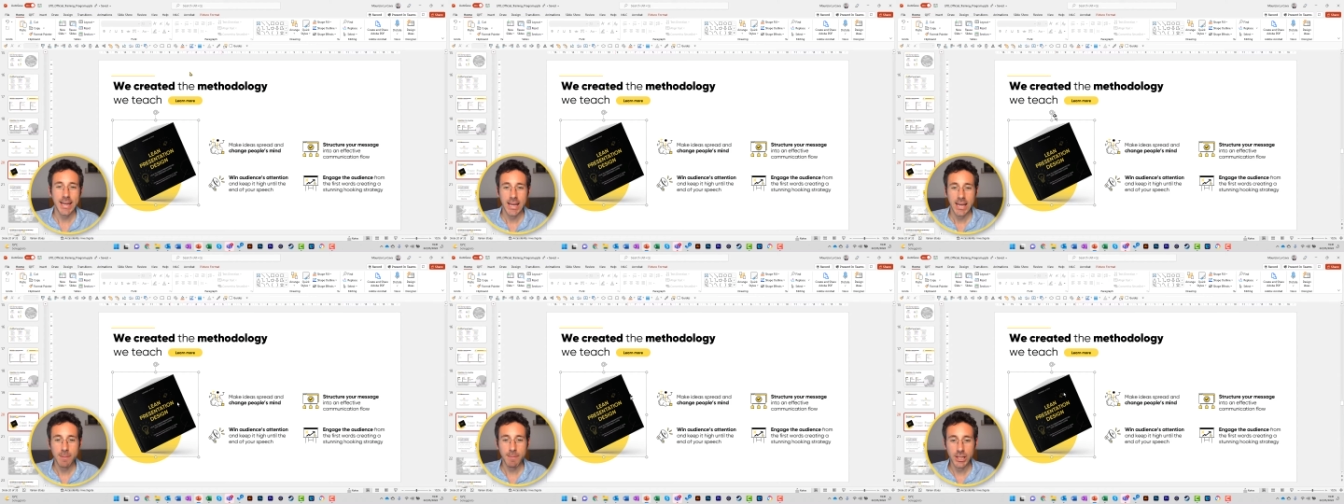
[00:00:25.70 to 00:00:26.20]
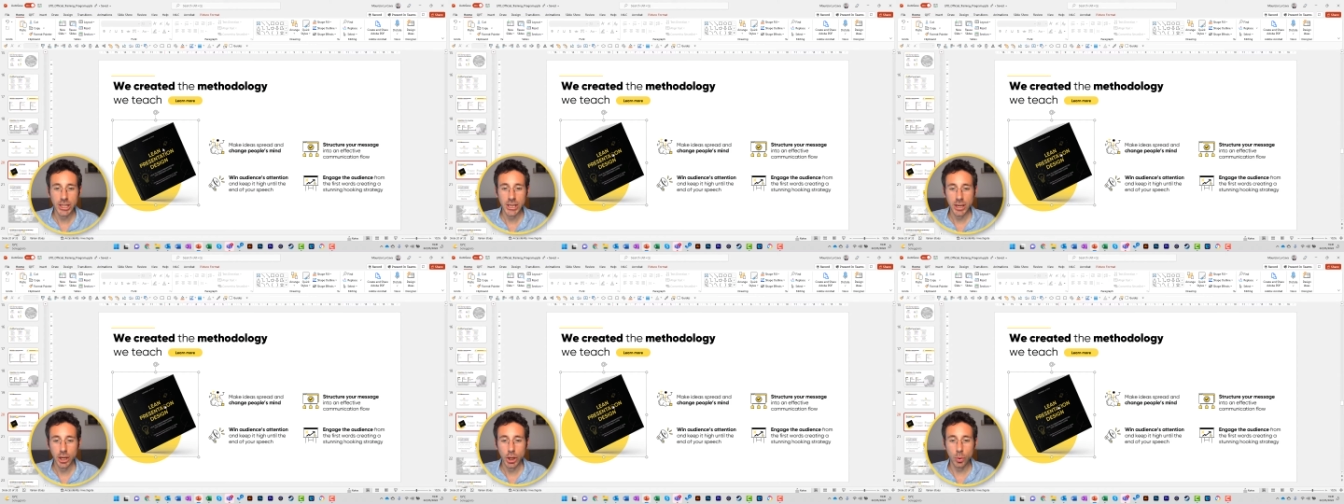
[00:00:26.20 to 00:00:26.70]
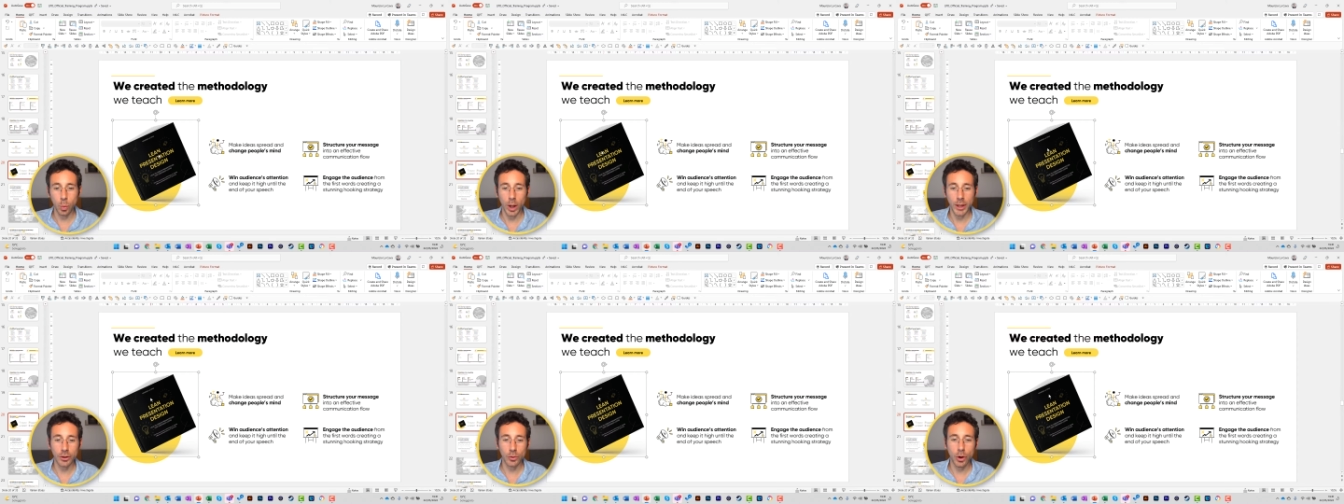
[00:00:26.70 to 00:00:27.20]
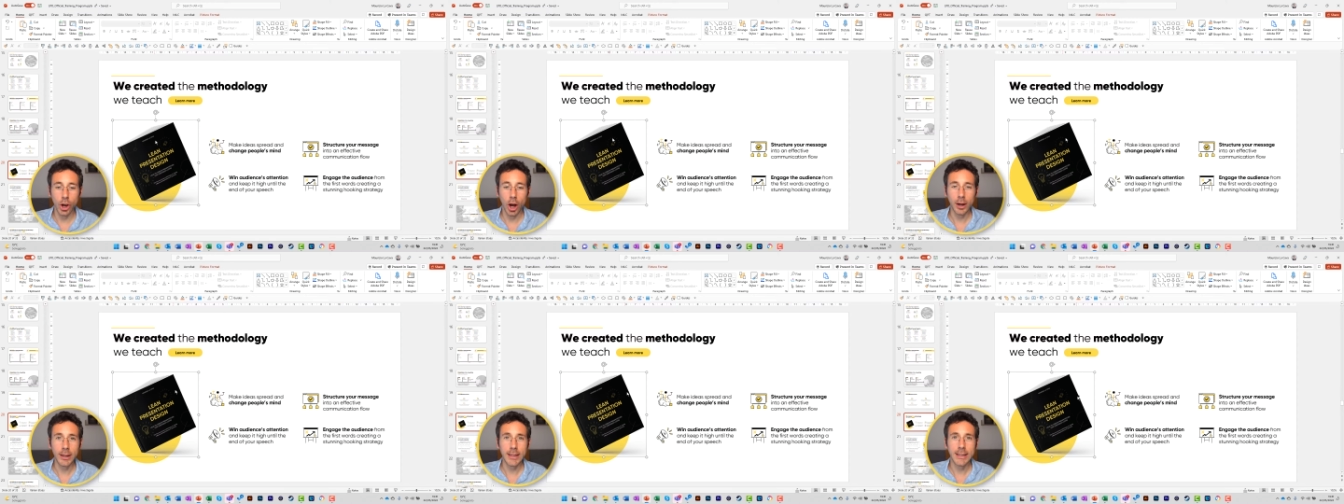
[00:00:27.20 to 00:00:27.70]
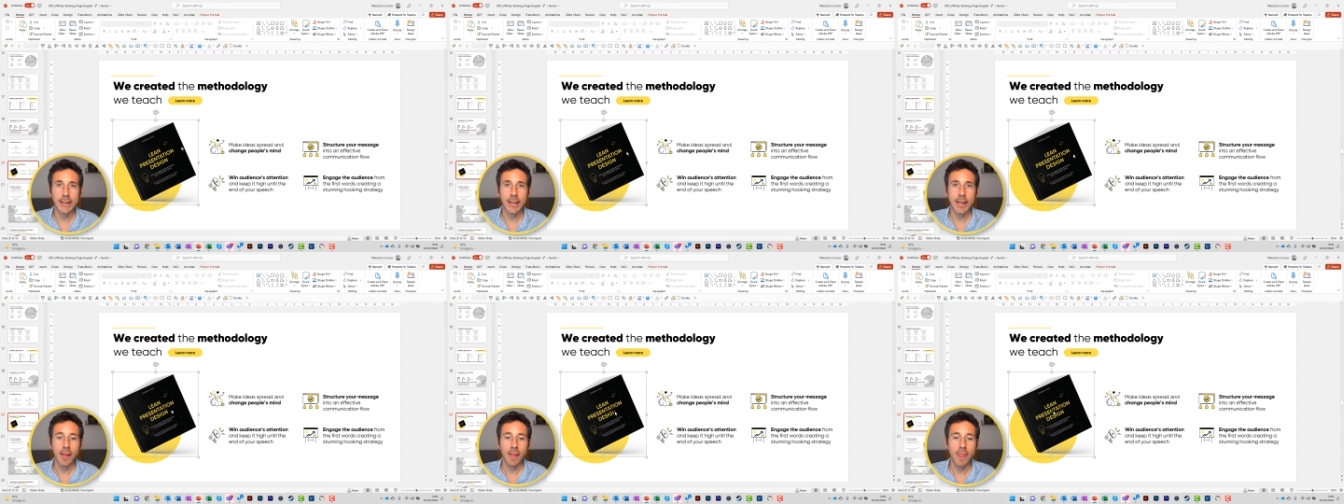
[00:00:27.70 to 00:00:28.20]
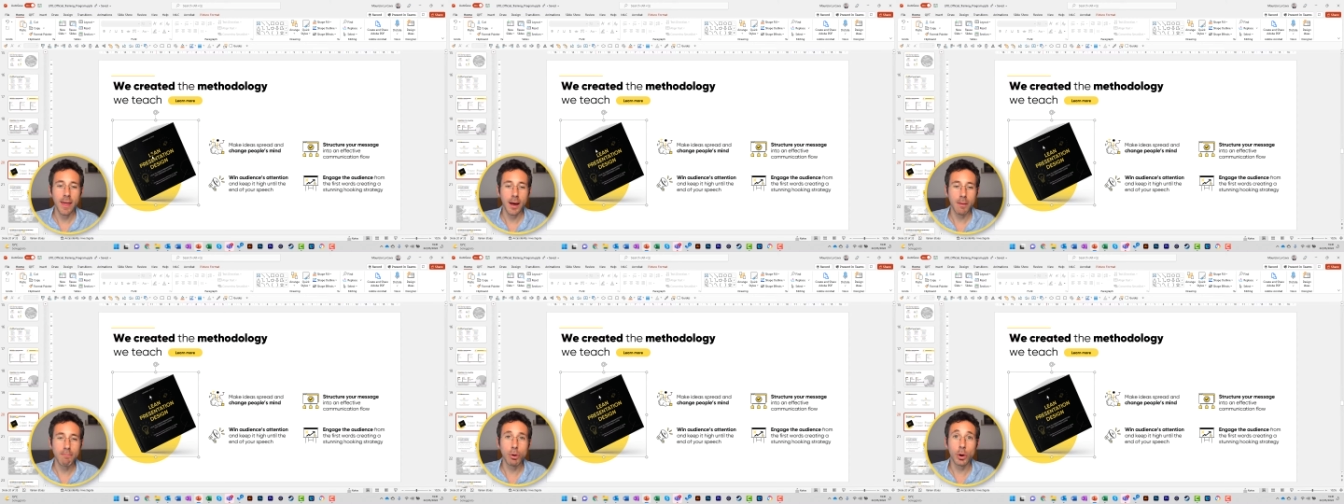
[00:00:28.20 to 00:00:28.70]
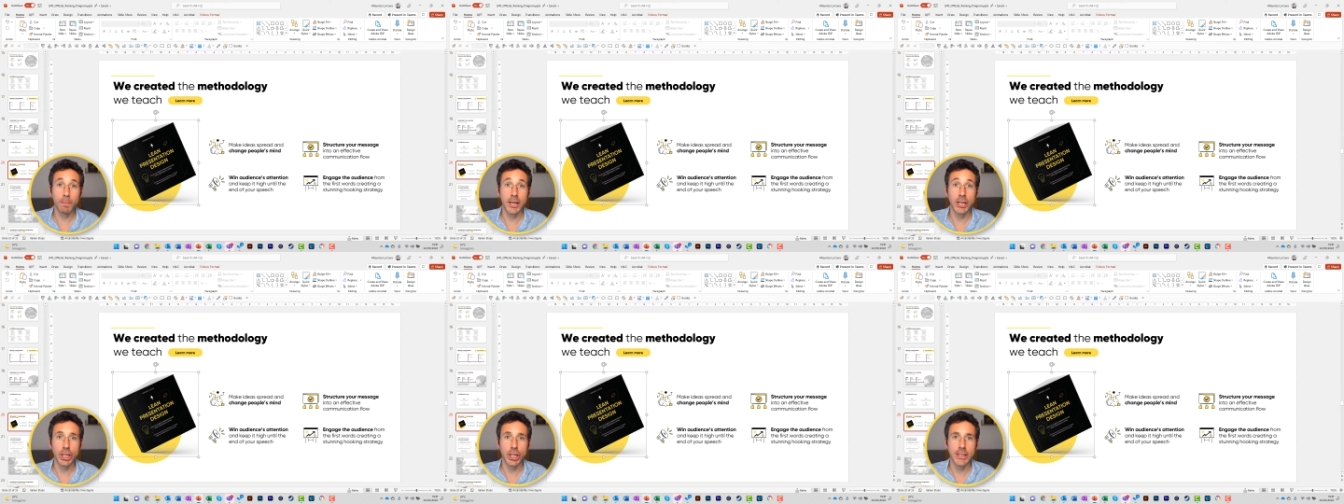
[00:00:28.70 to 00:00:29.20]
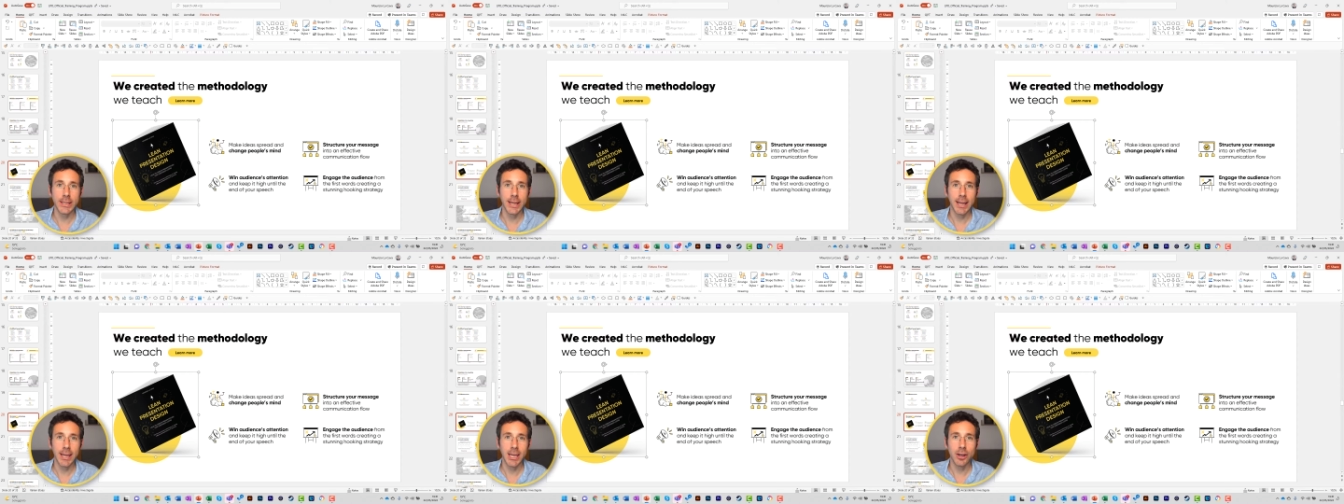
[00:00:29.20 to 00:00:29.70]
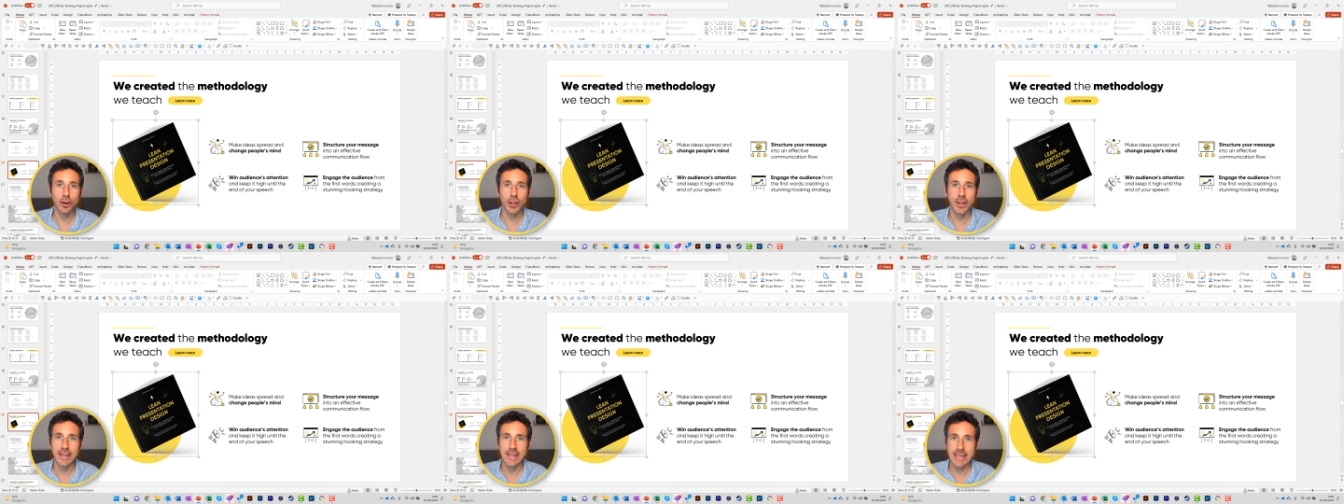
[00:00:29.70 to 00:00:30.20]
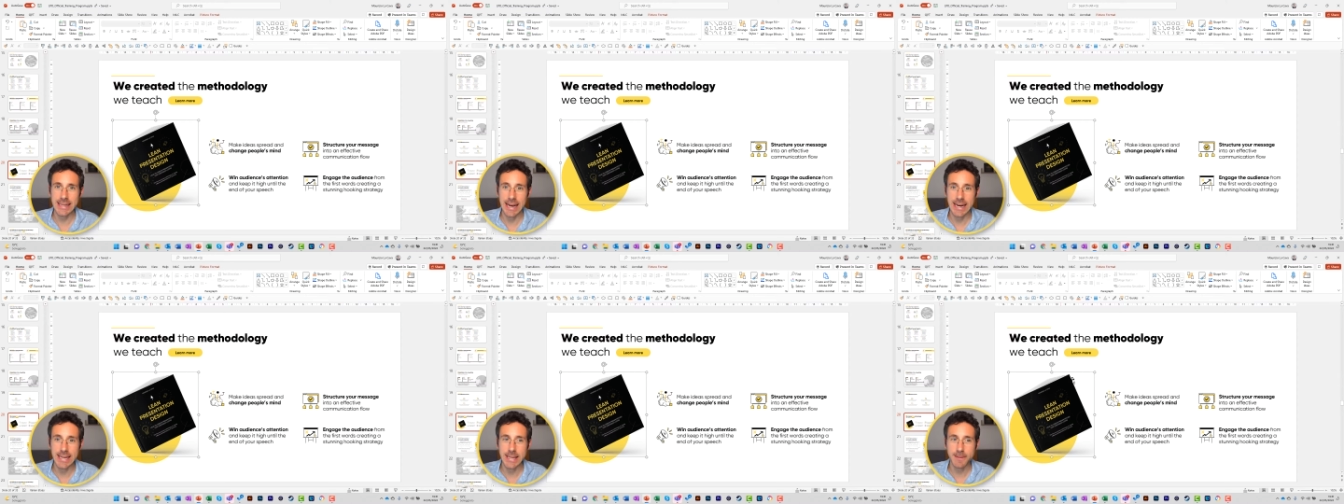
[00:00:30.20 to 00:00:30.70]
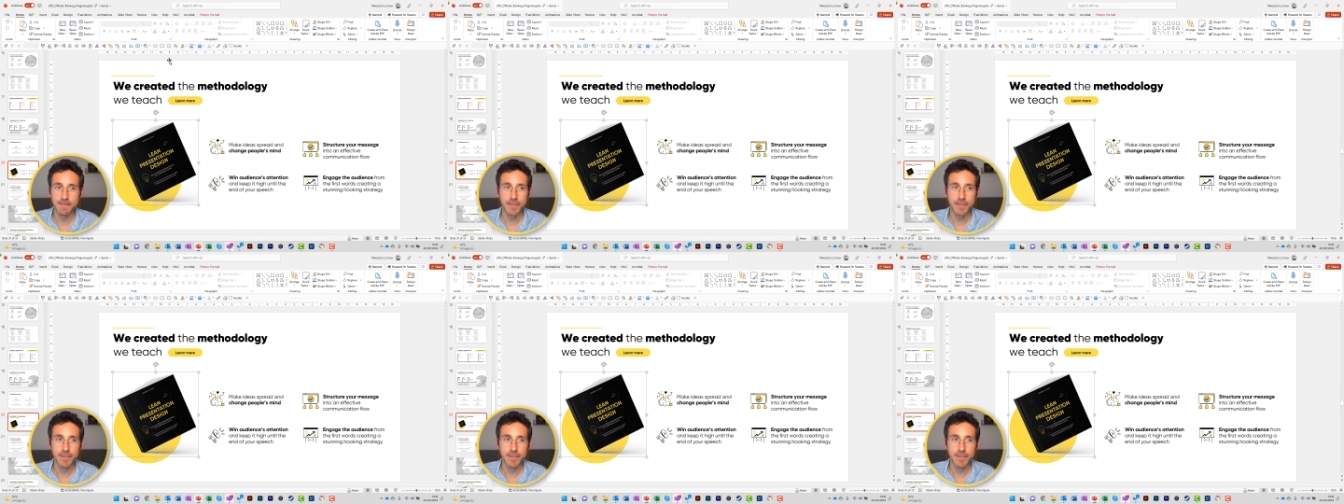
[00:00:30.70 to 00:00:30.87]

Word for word: Imagine you want to lock the book picture here on this slide.